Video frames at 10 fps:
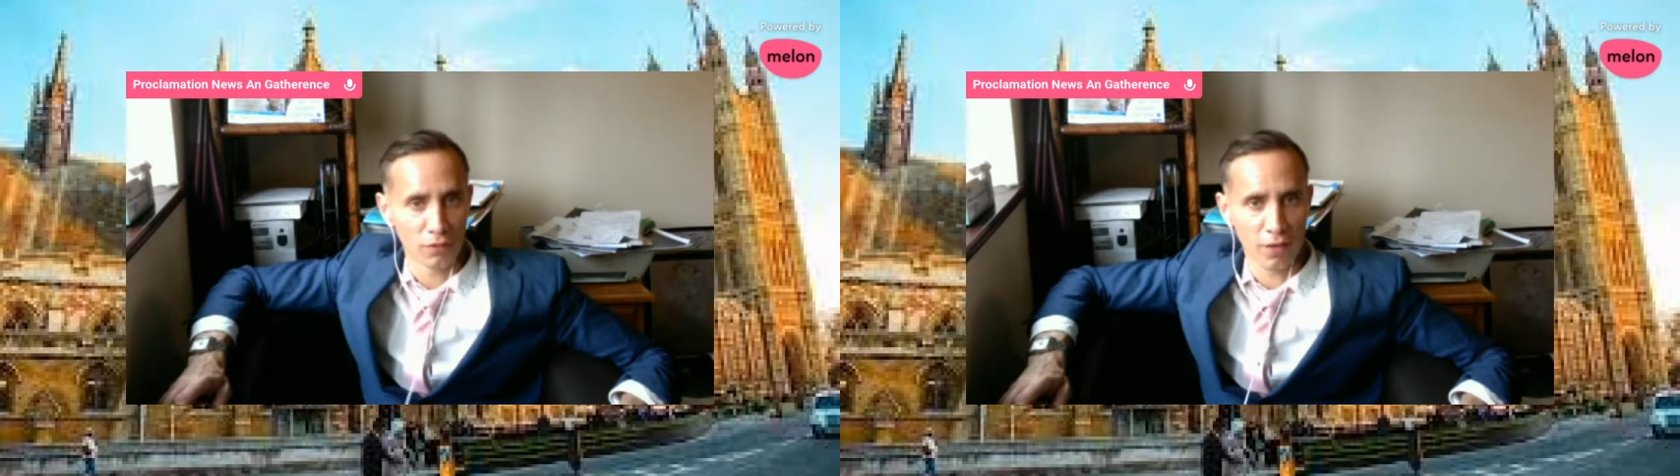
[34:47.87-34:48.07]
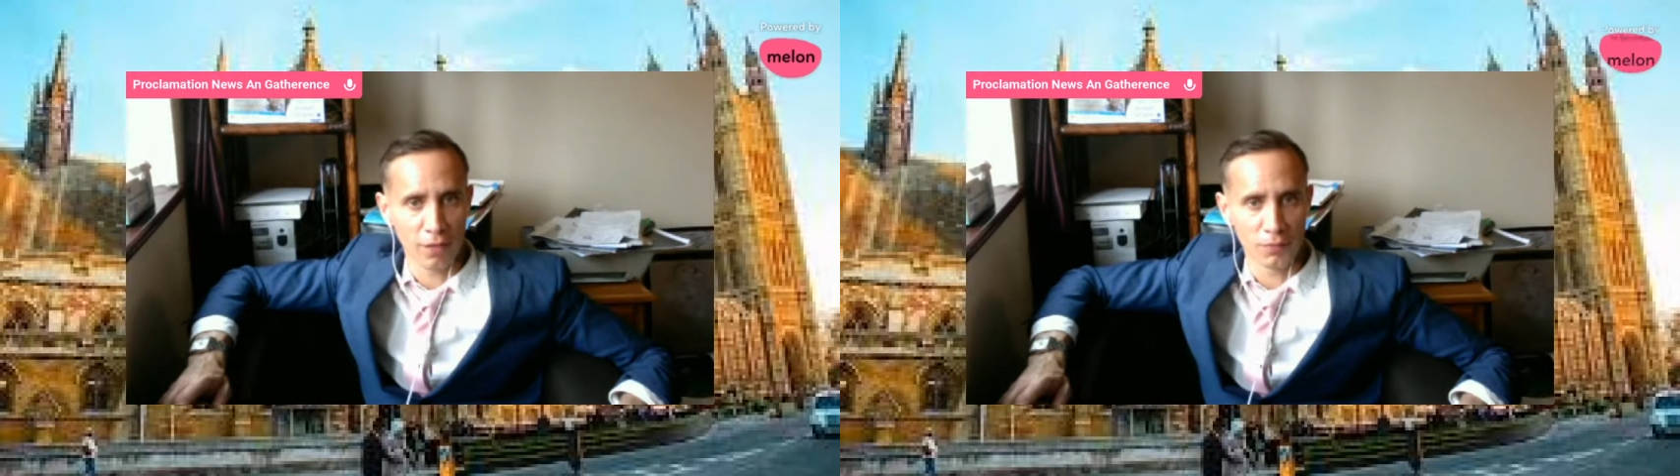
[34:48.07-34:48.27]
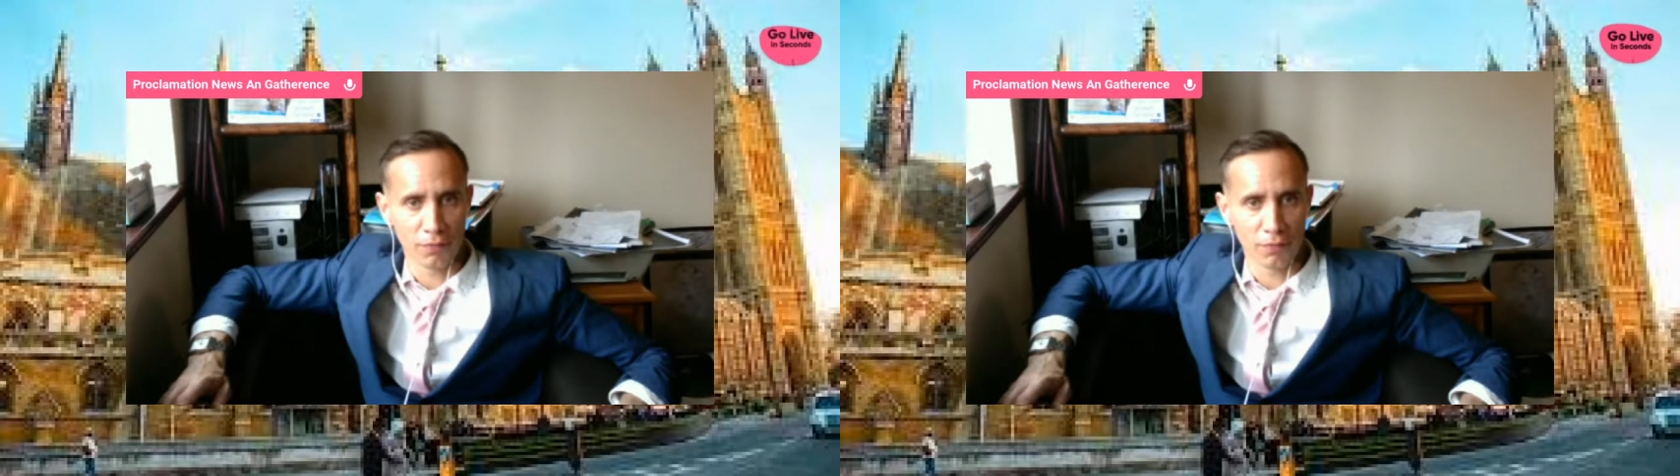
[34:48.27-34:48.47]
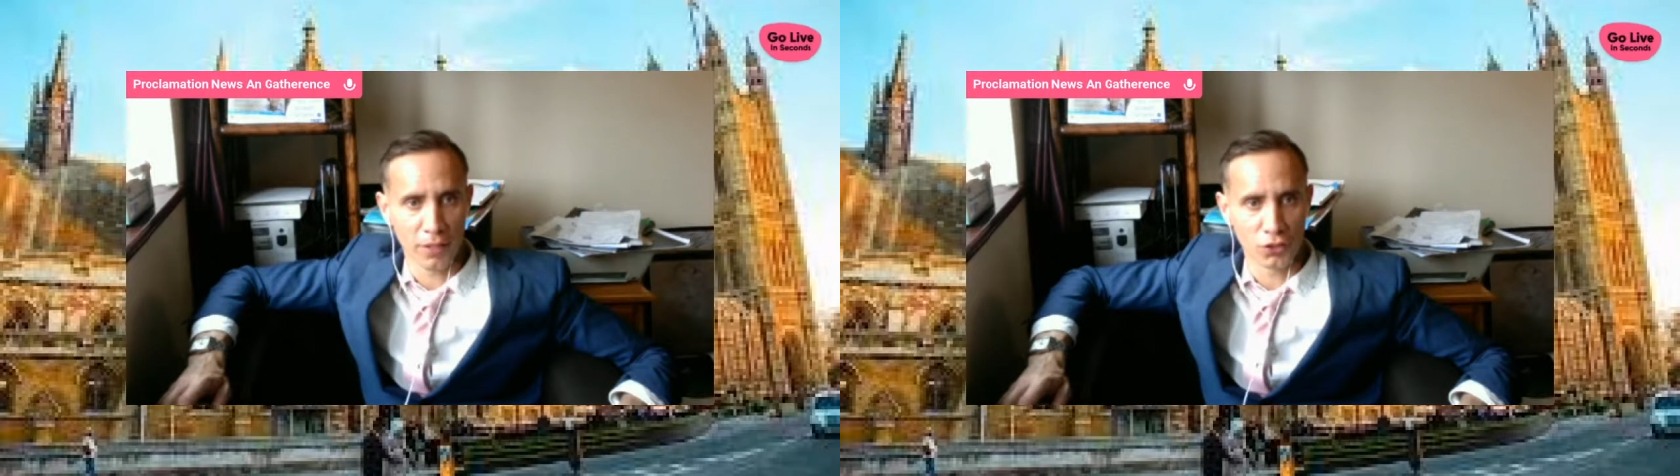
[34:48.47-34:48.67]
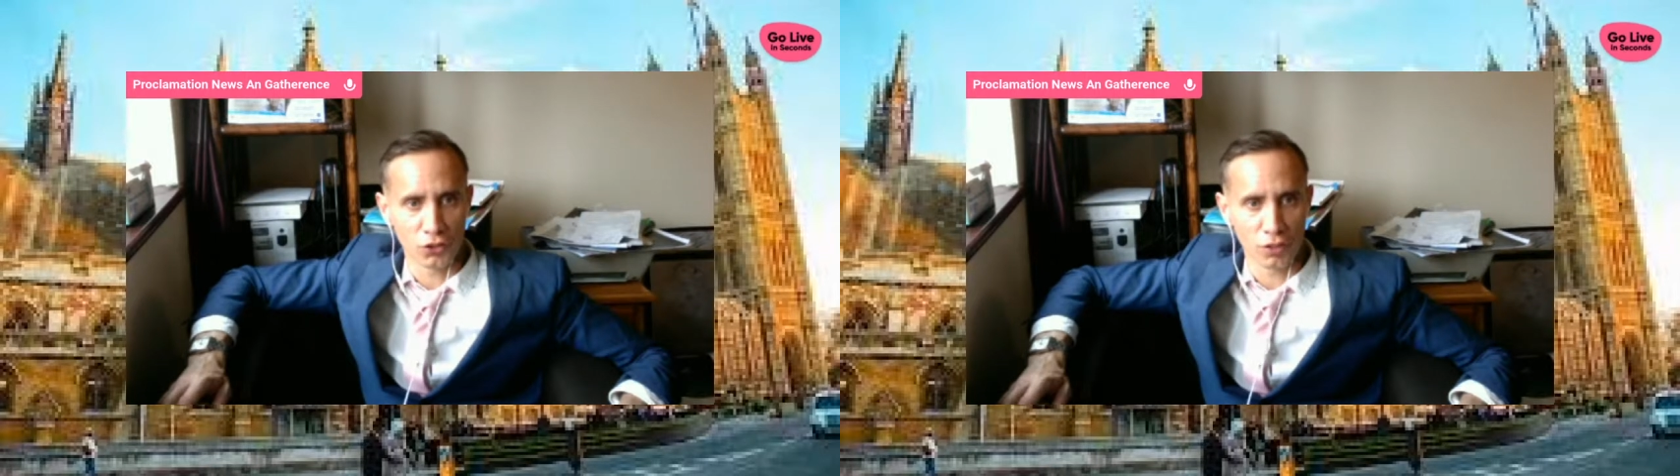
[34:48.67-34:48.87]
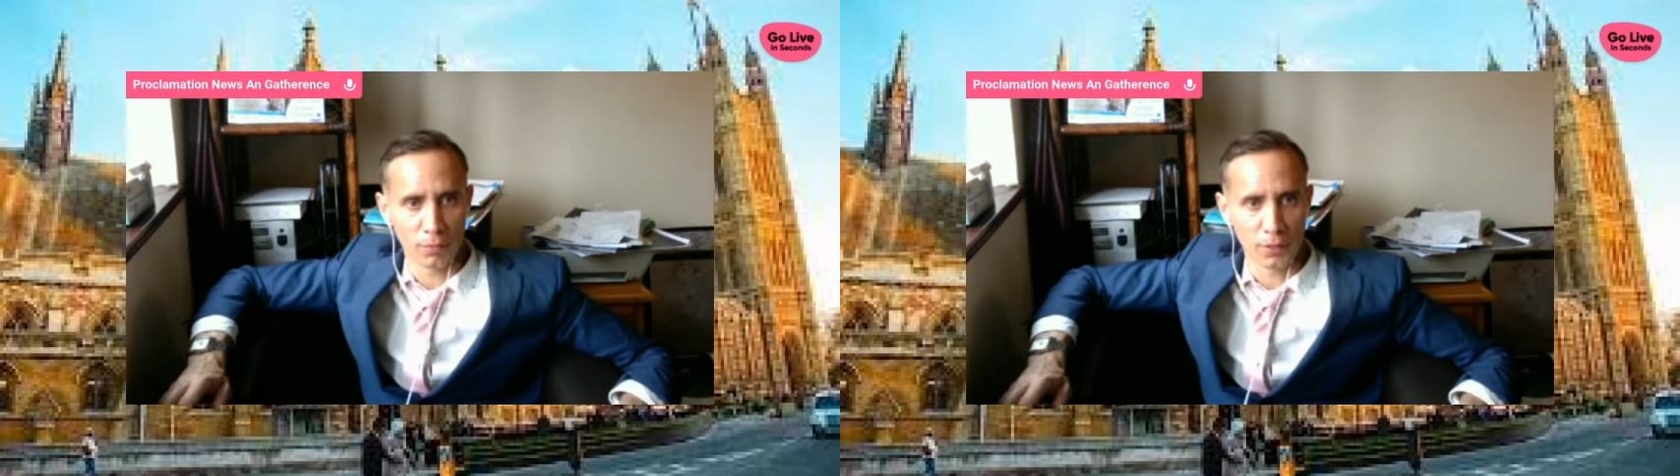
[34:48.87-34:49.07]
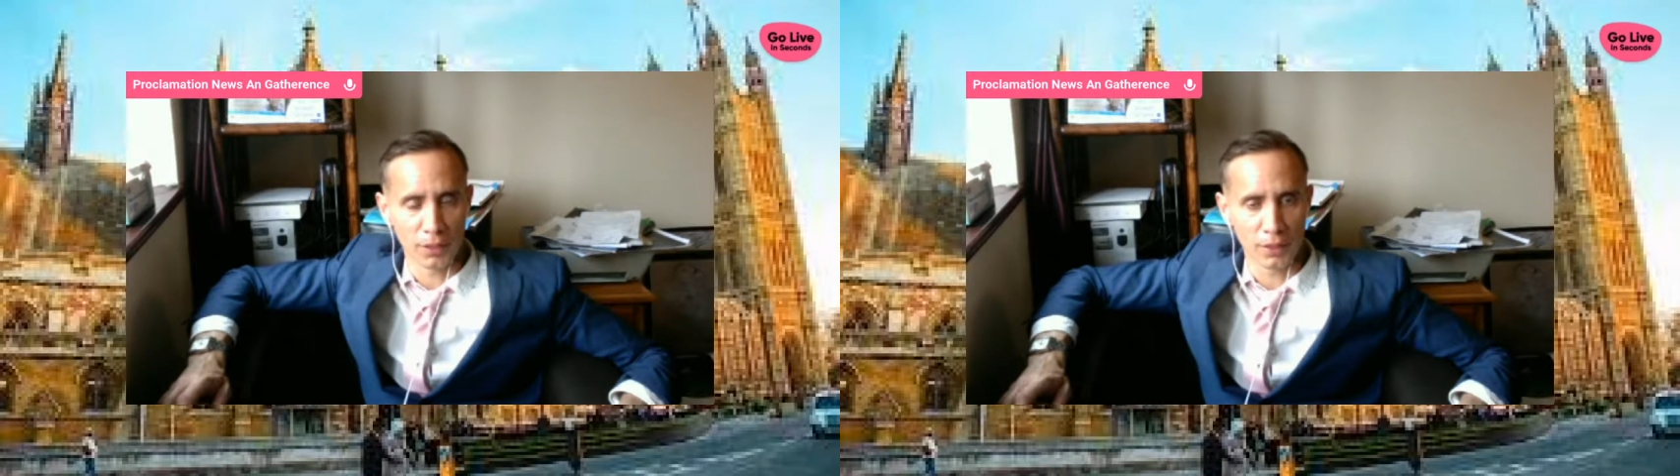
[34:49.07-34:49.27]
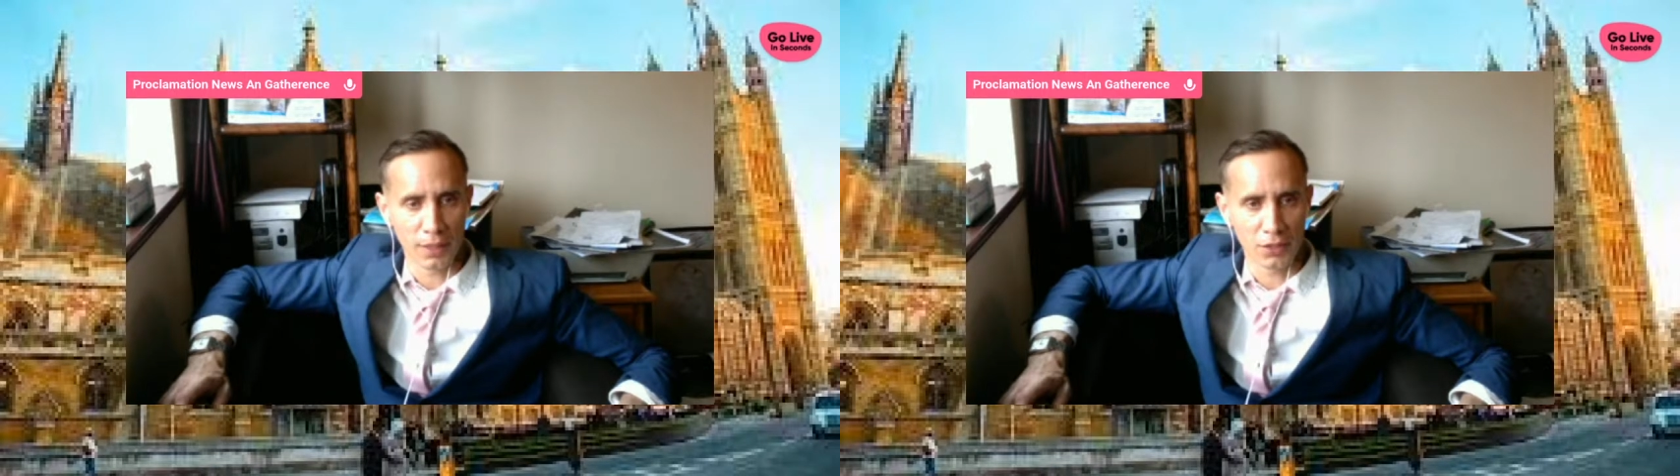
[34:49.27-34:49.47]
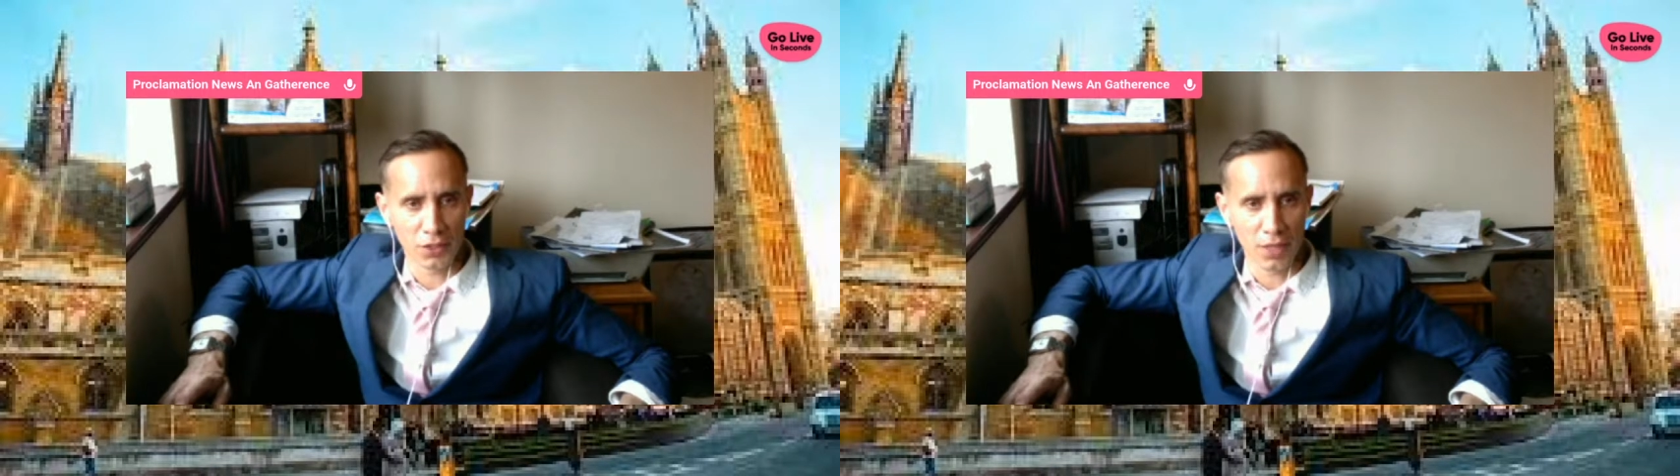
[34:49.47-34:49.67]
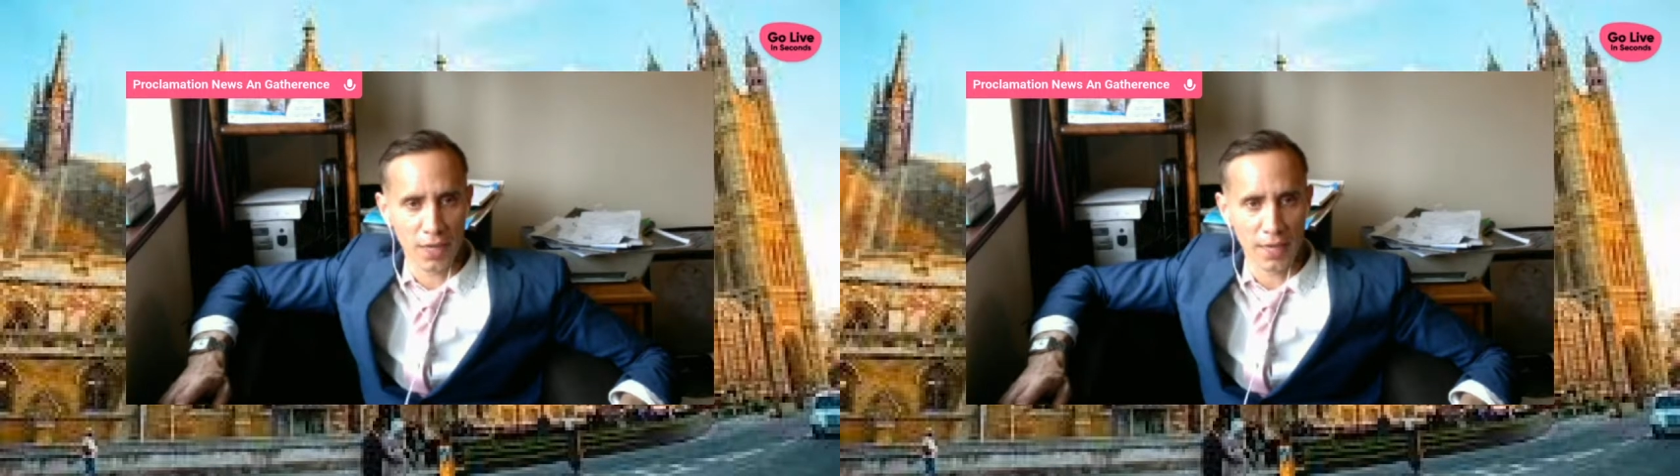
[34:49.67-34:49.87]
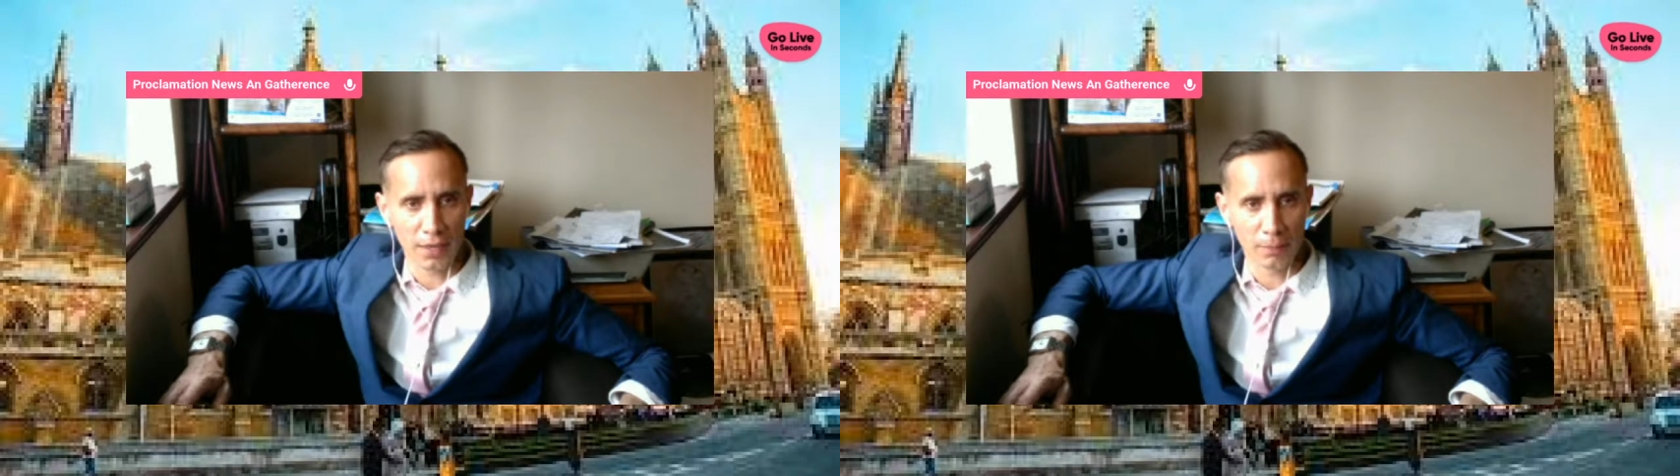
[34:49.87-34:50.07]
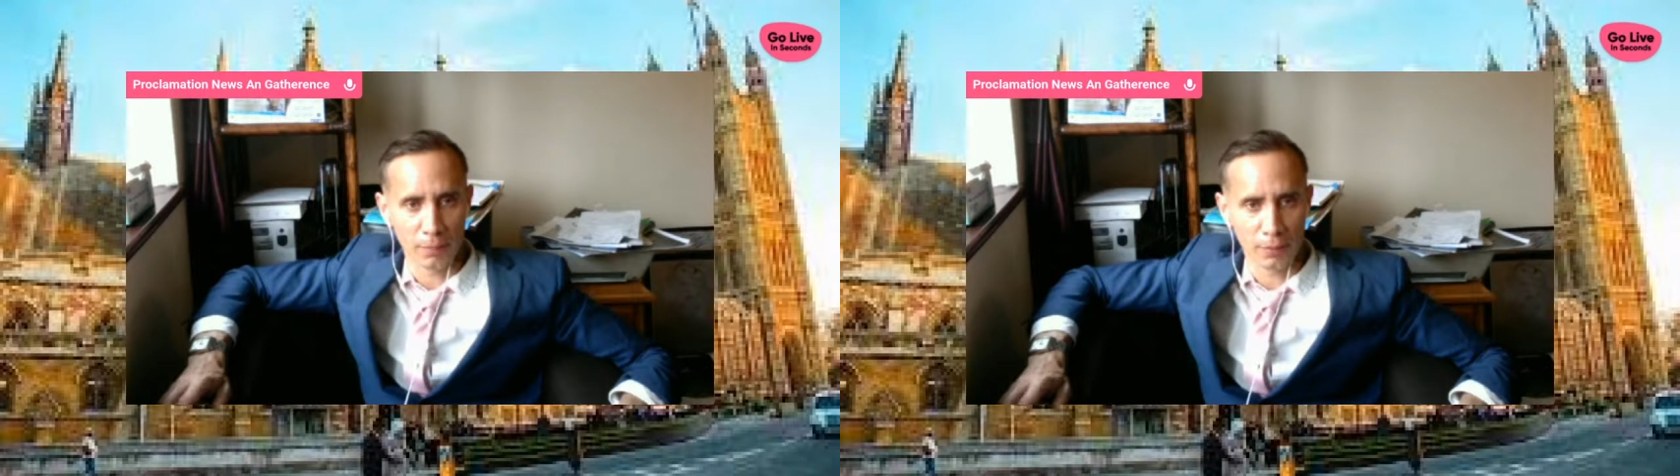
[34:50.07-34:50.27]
Raab's defence simply doesn't add up.